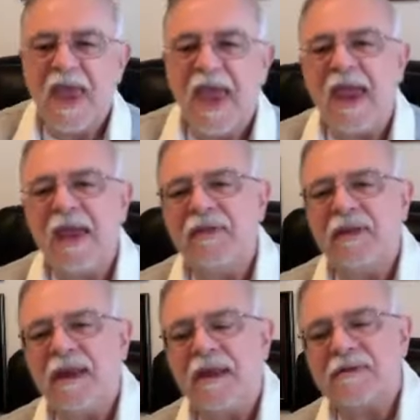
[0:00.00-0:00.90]
And
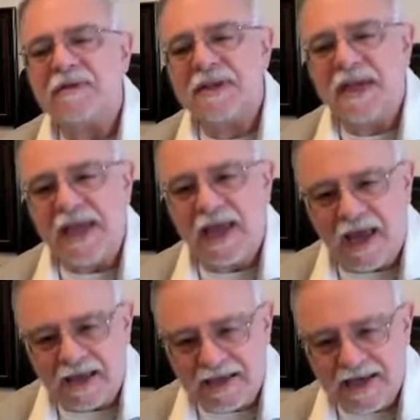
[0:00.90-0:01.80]
the debtor's
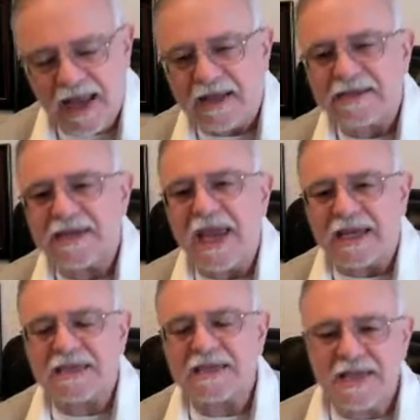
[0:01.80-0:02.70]
debts
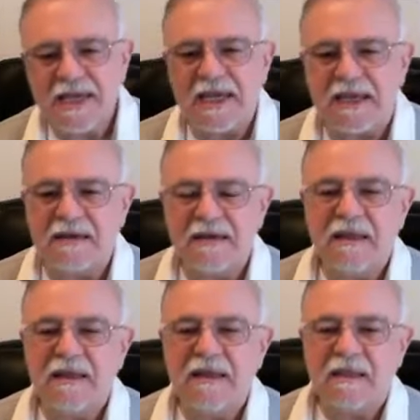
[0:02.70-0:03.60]
exceed
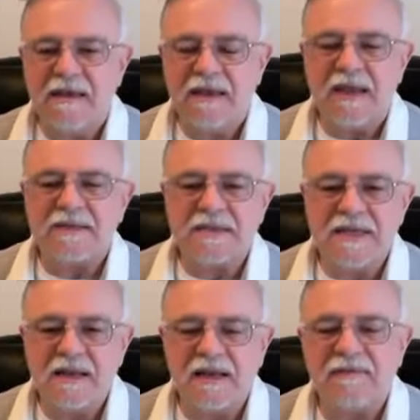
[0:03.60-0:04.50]
the debt
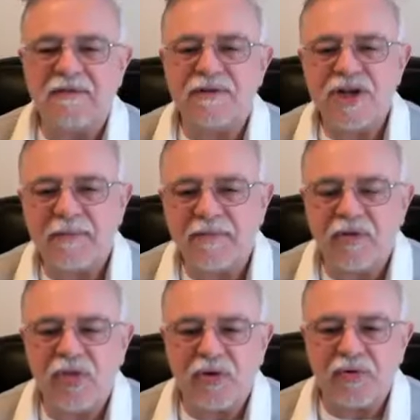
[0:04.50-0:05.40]
ceiling for Chapter
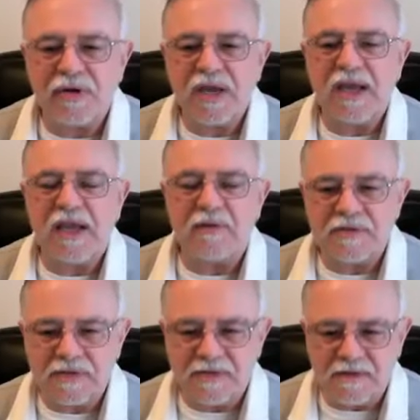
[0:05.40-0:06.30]
13,
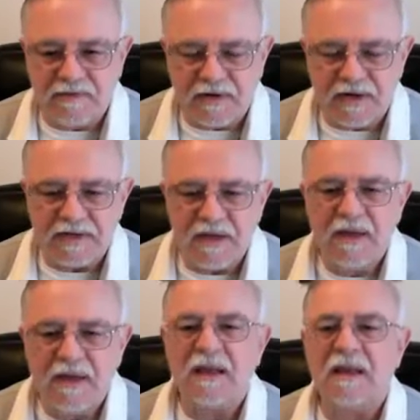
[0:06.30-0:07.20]
which is a very
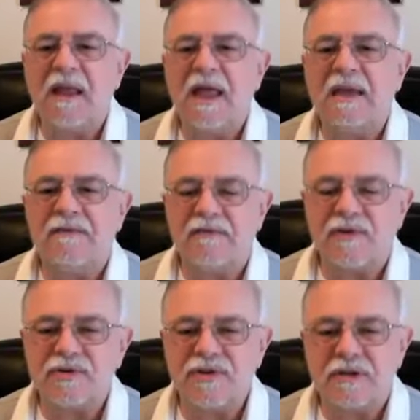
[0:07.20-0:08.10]
light
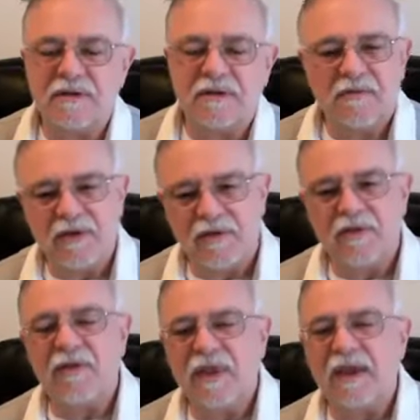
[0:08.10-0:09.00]
version. We
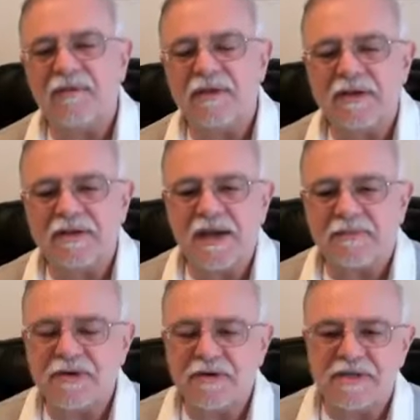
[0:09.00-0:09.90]
could think of it
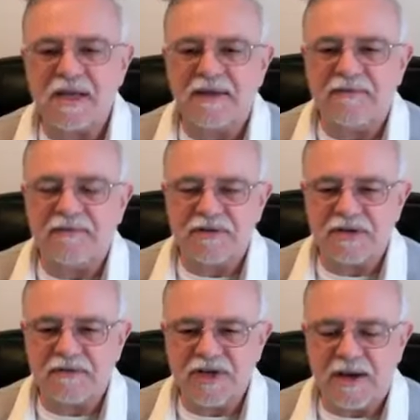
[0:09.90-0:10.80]
conceptually as a light
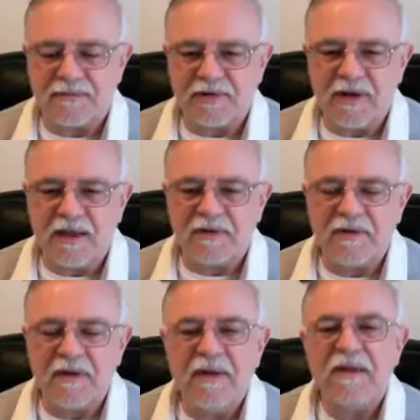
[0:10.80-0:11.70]
version of Chapter
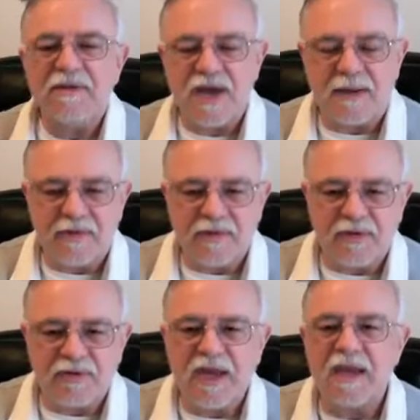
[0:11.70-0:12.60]
11. Chapter
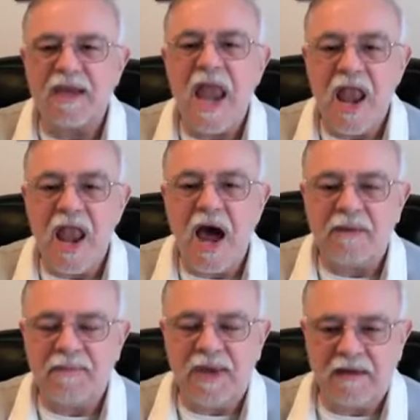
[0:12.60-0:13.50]
13
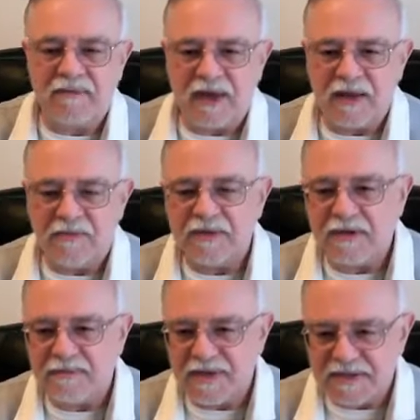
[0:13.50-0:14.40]
not being available
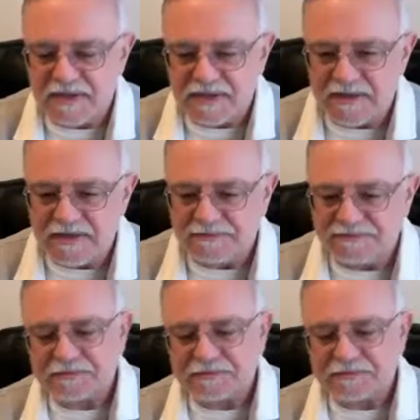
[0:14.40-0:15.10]
to businesses.